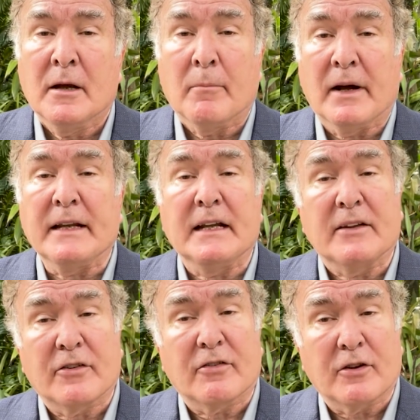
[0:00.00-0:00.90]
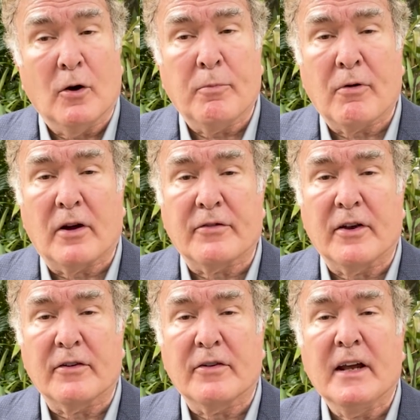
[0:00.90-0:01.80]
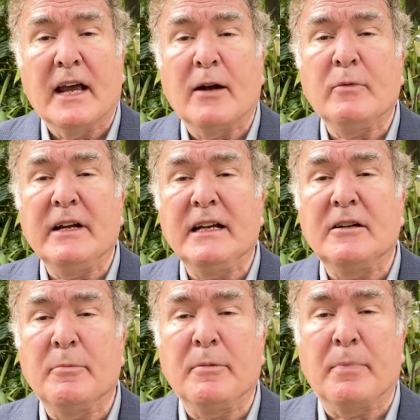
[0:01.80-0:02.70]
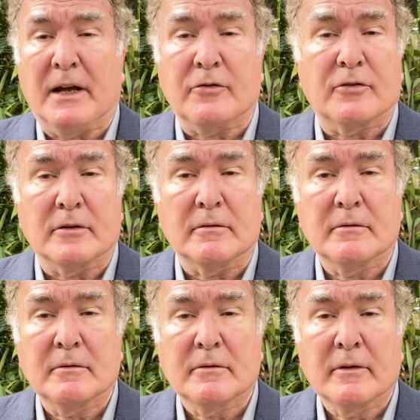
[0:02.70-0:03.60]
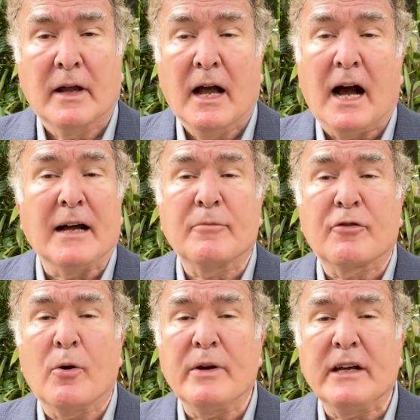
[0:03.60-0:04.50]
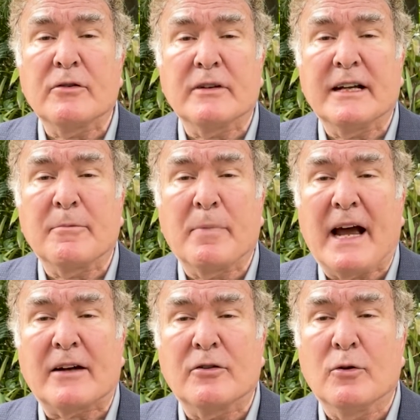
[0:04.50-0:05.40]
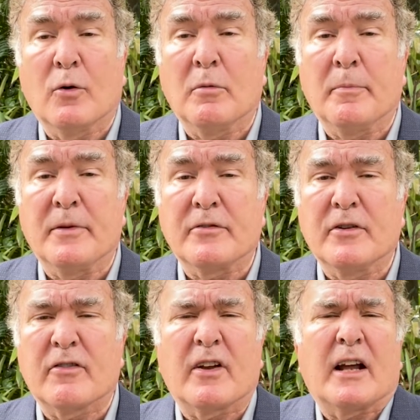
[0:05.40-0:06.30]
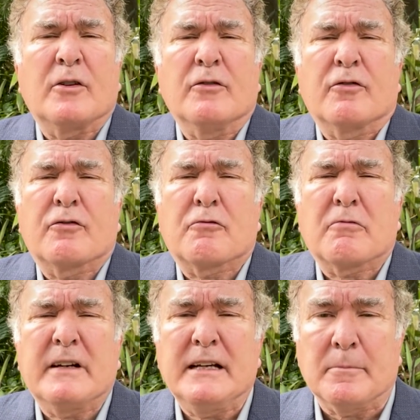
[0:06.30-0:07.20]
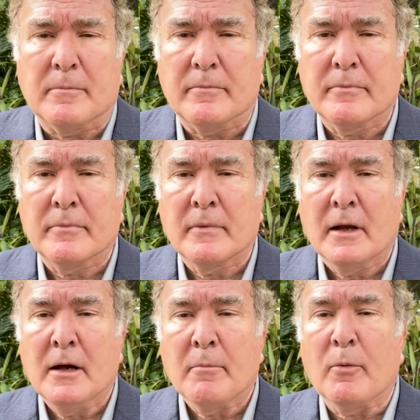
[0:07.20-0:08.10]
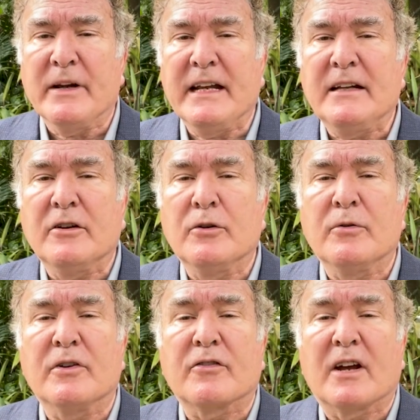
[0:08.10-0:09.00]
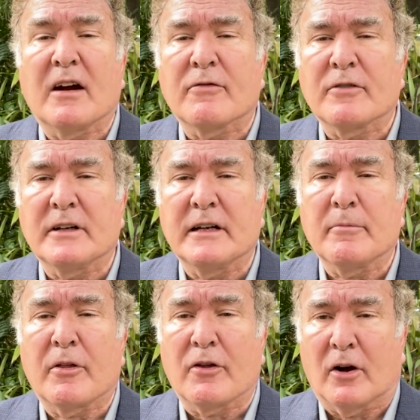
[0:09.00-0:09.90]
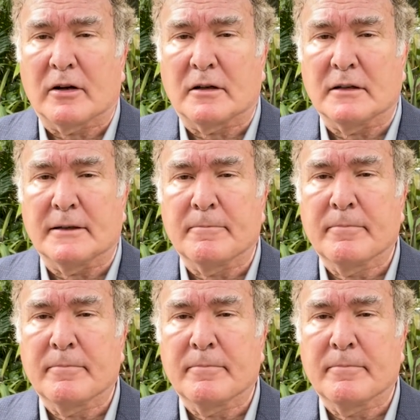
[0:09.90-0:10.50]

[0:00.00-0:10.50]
But it's a slow process, and we need to be patient. I am so eager to get back to normal business that I could scream, but we need to do this carefully and methodically.